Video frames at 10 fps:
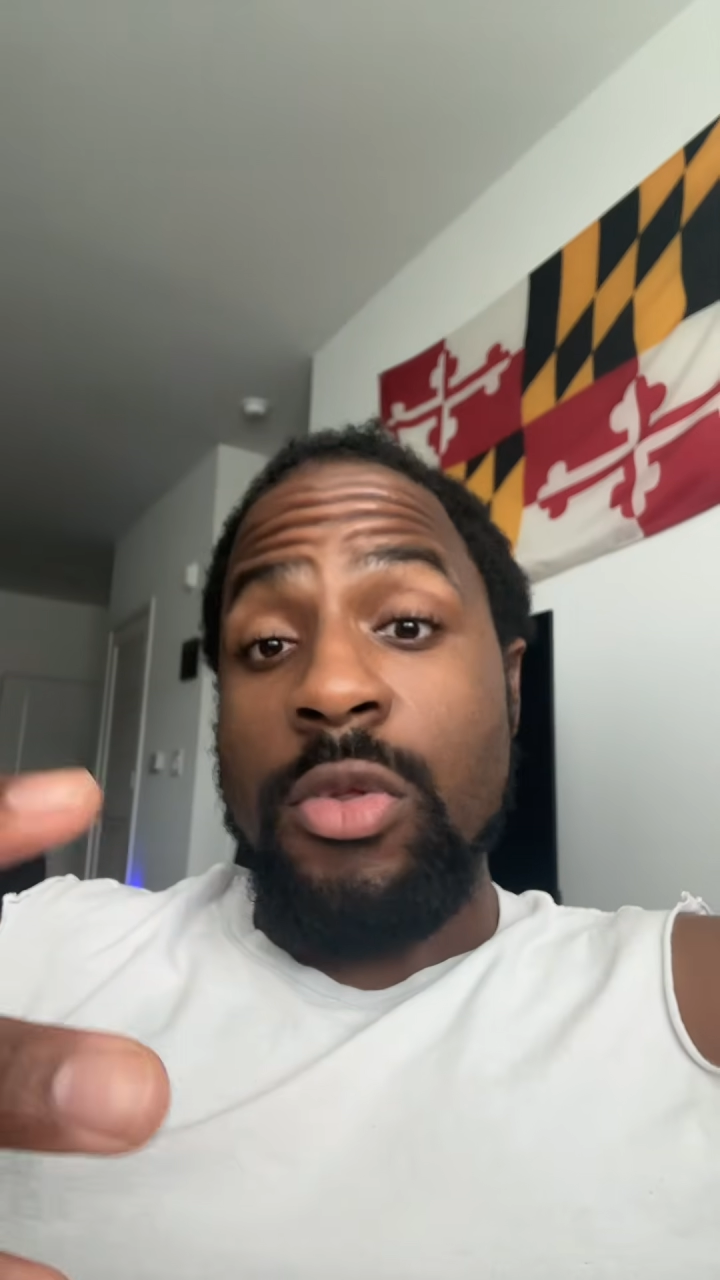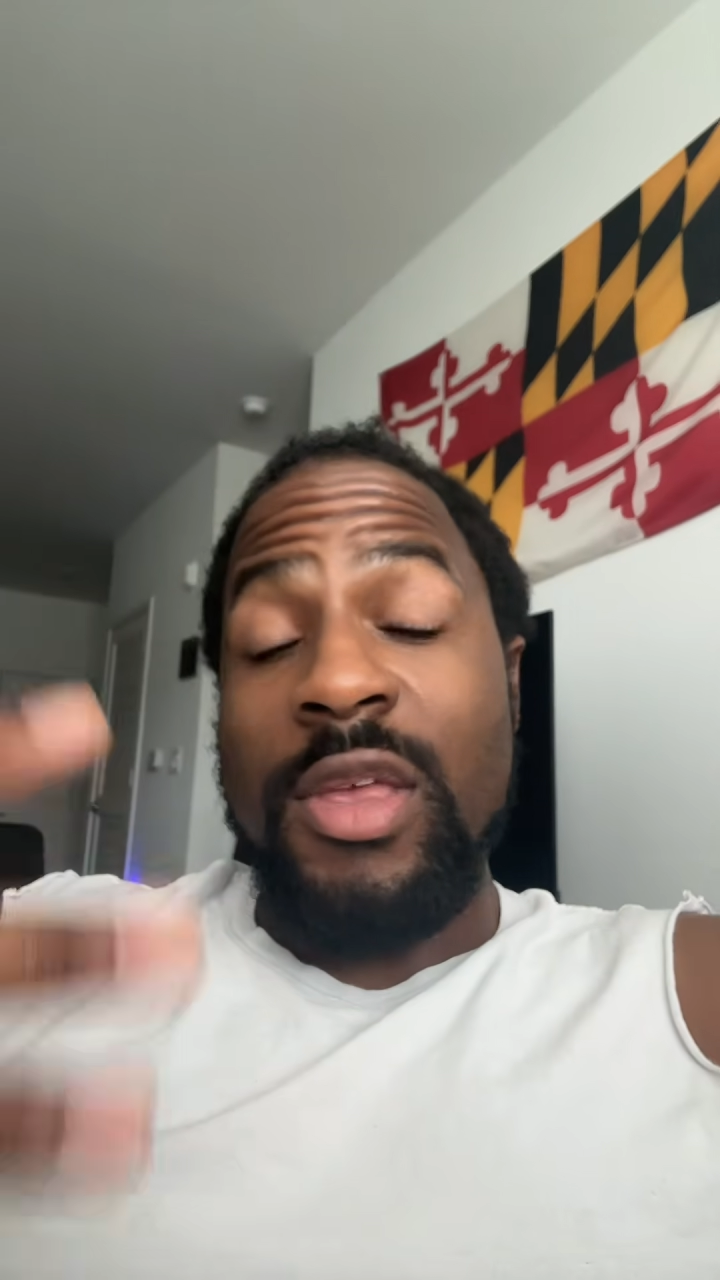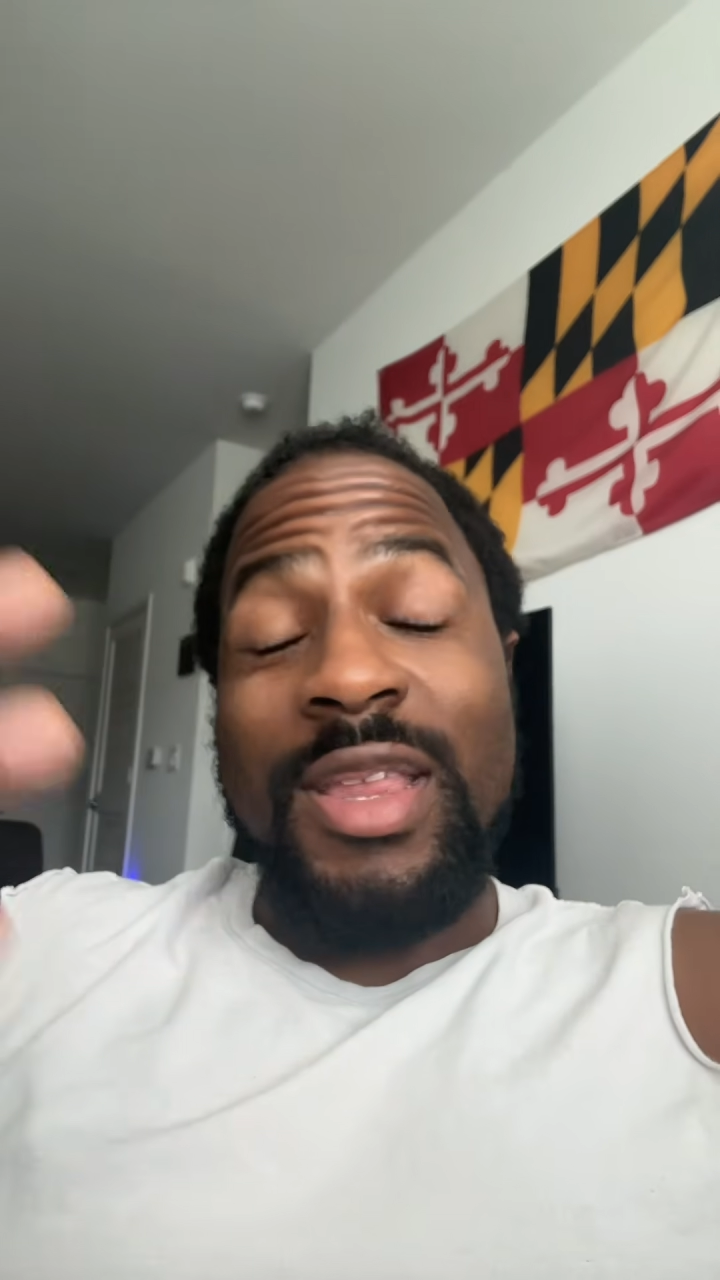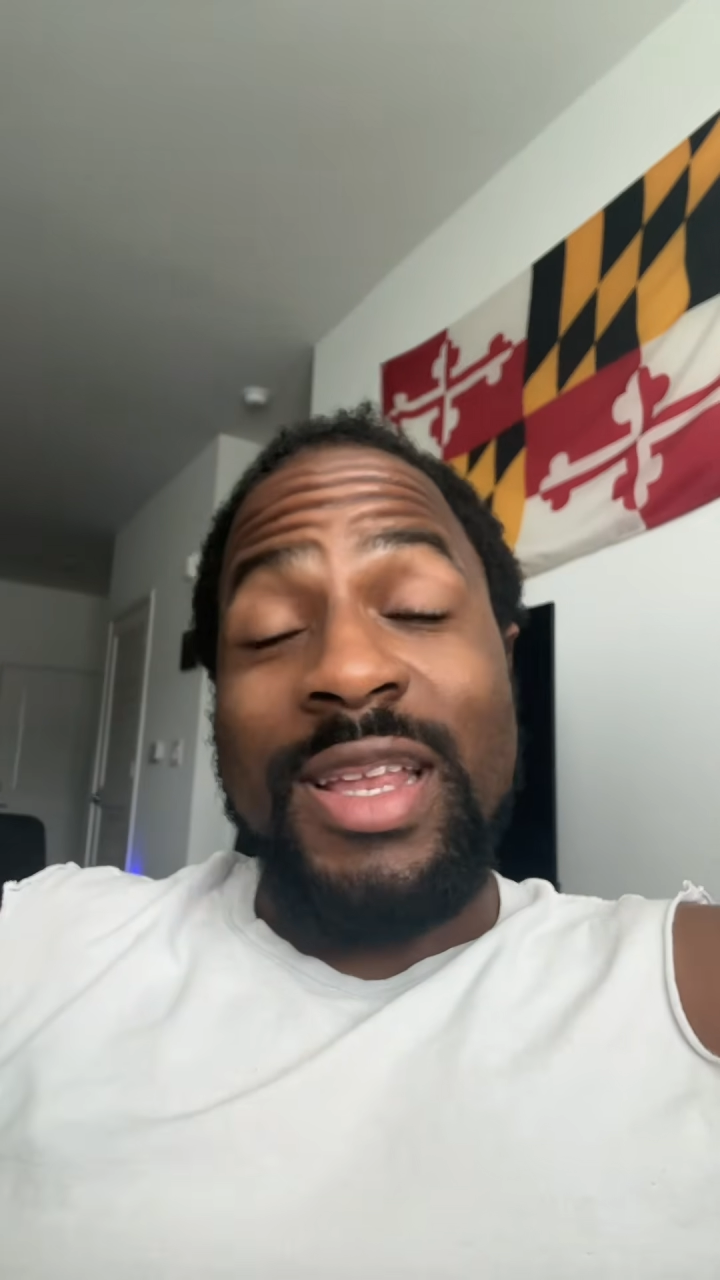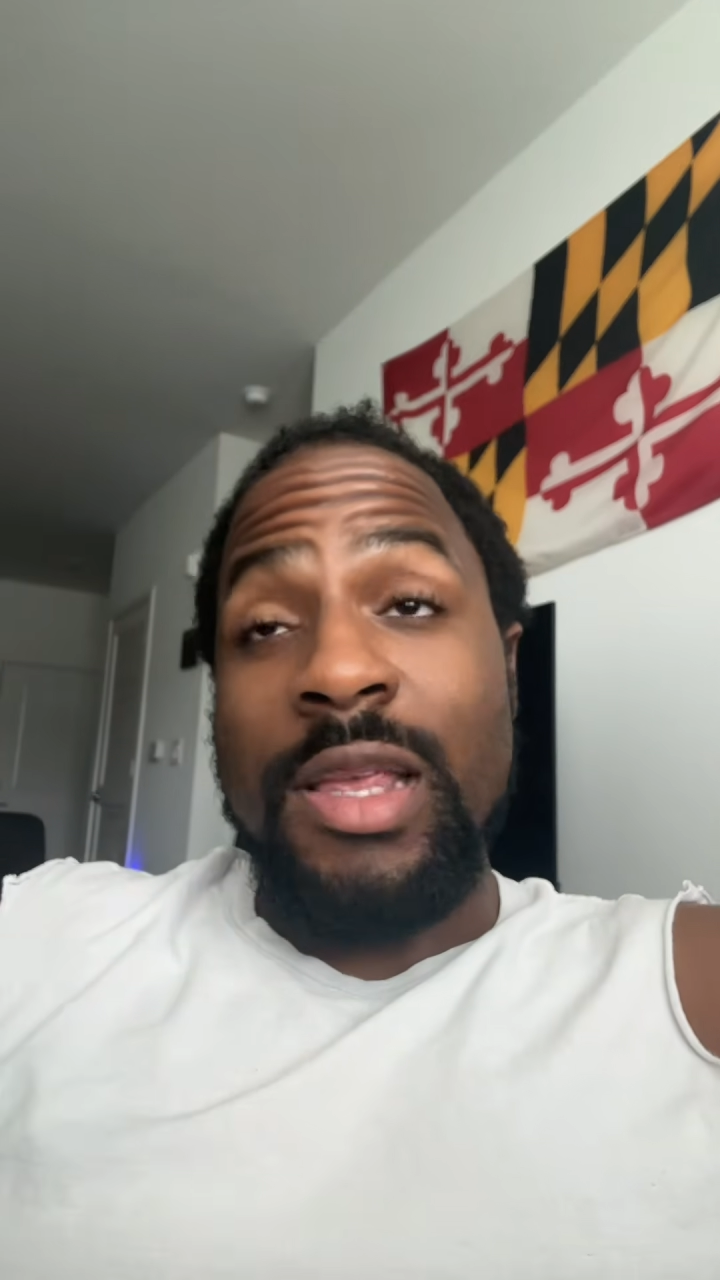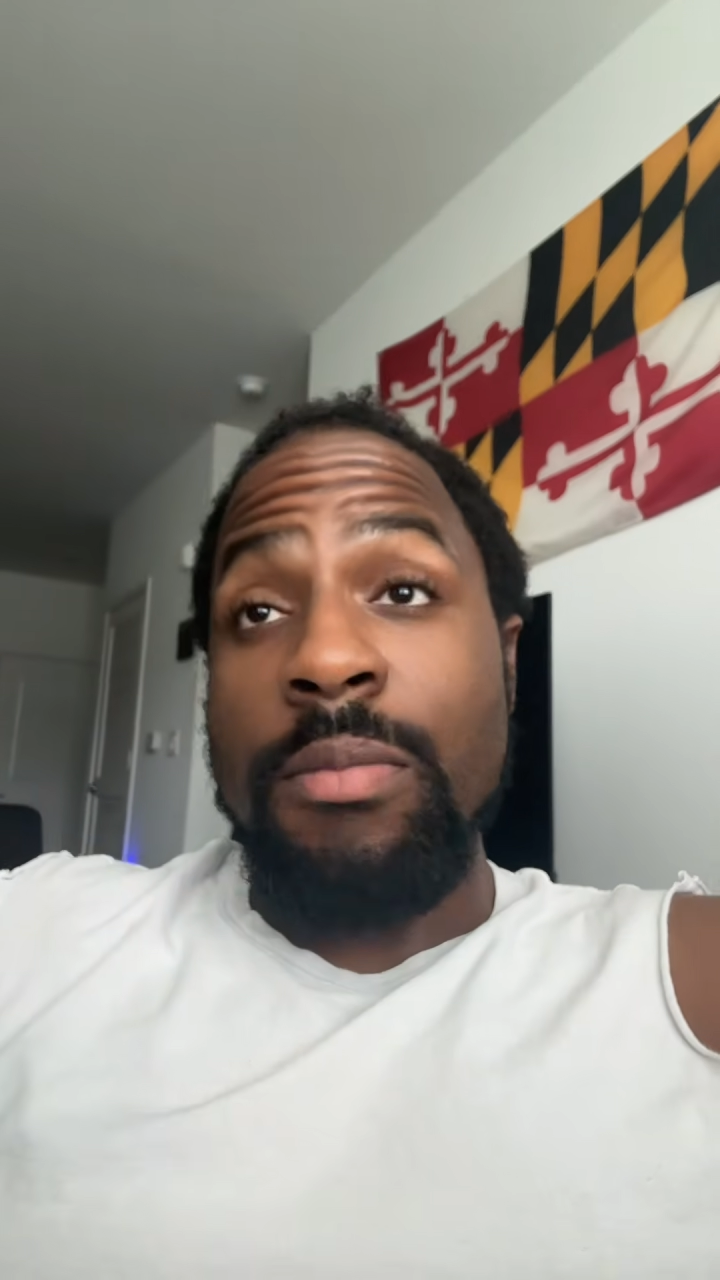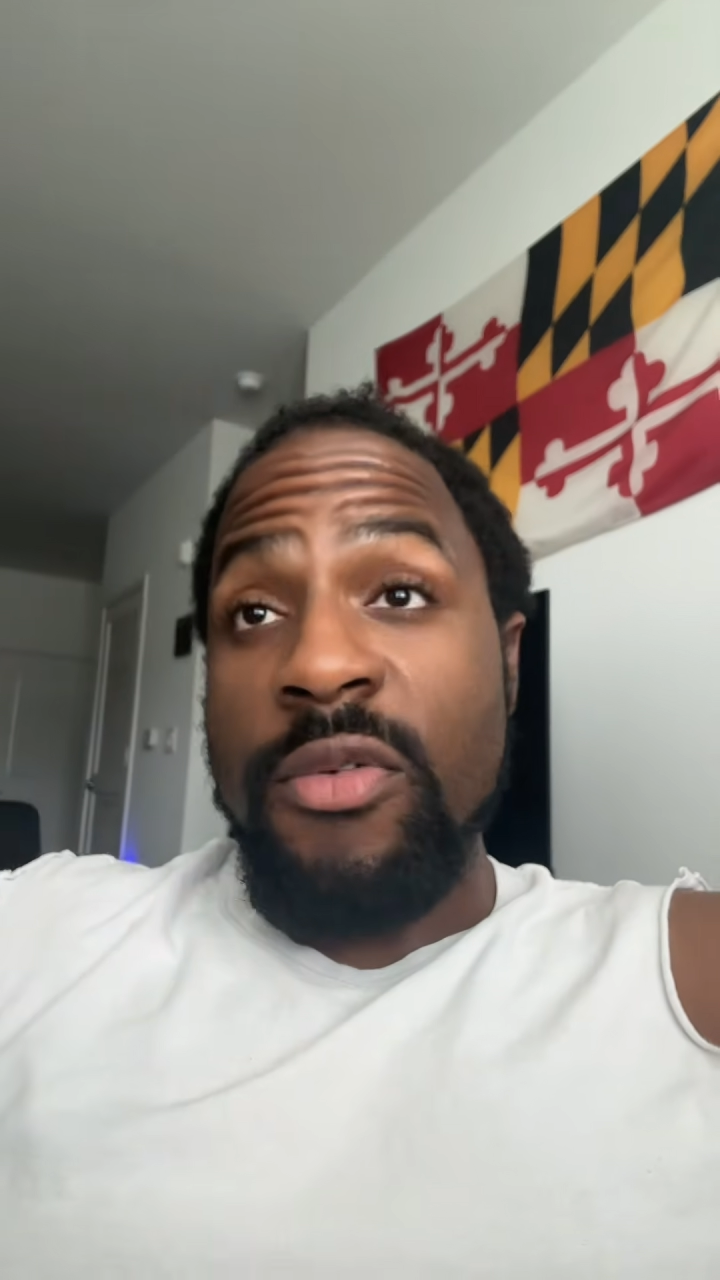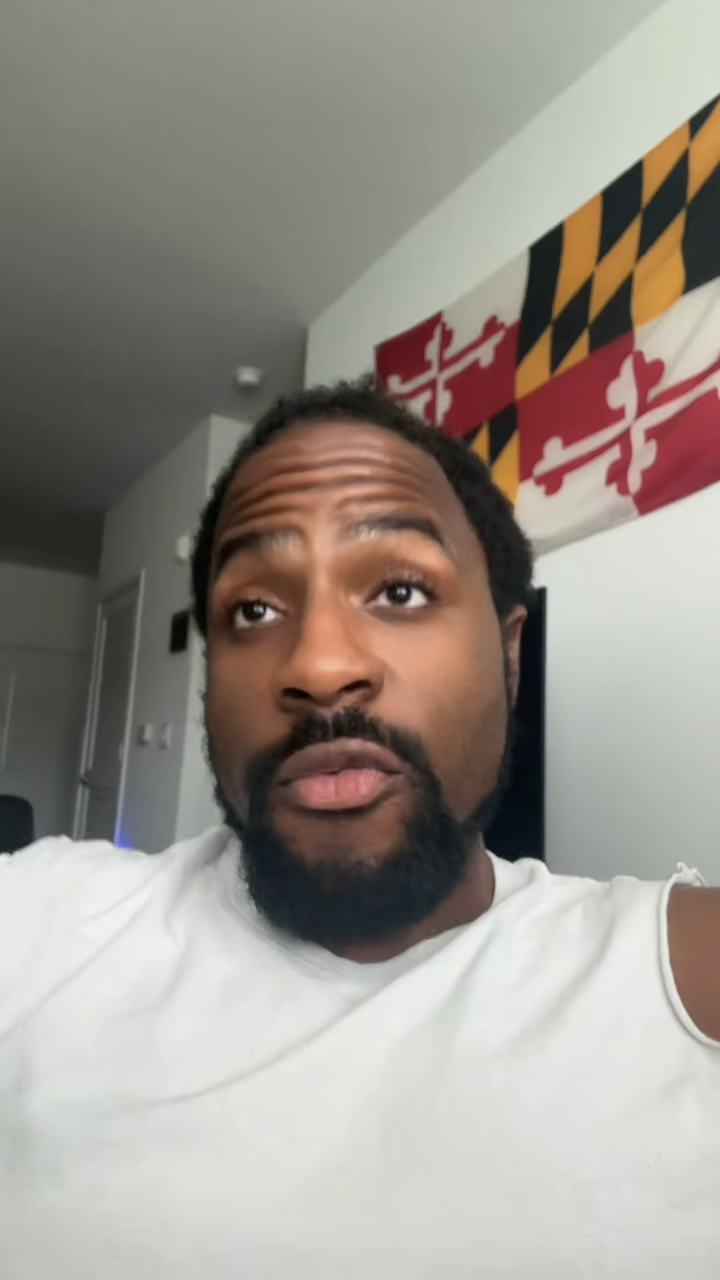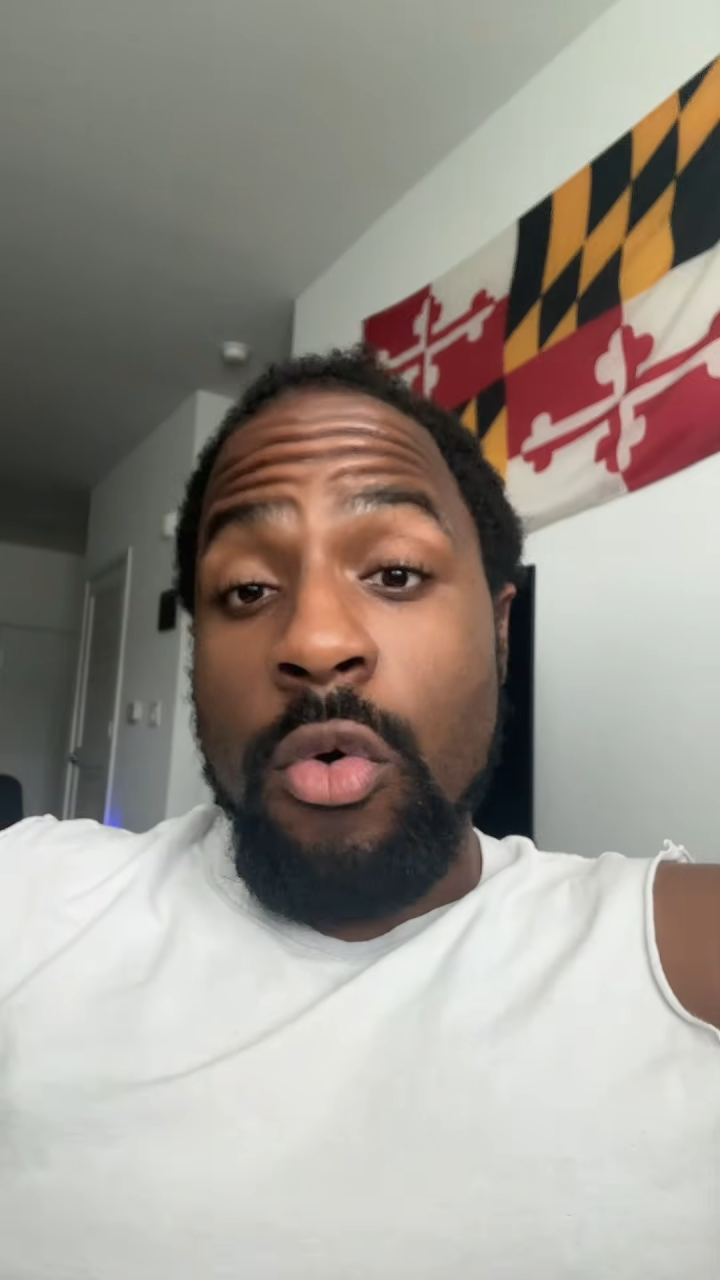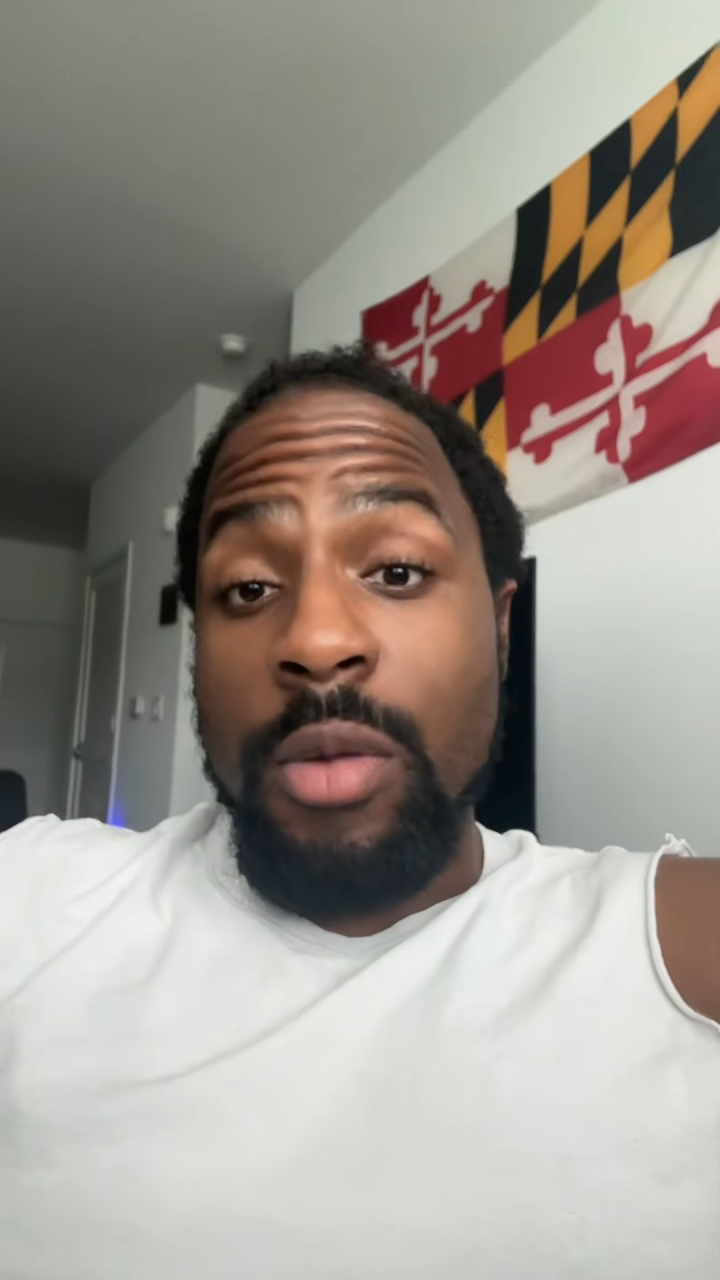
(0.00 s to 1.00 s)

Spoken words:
than they did before,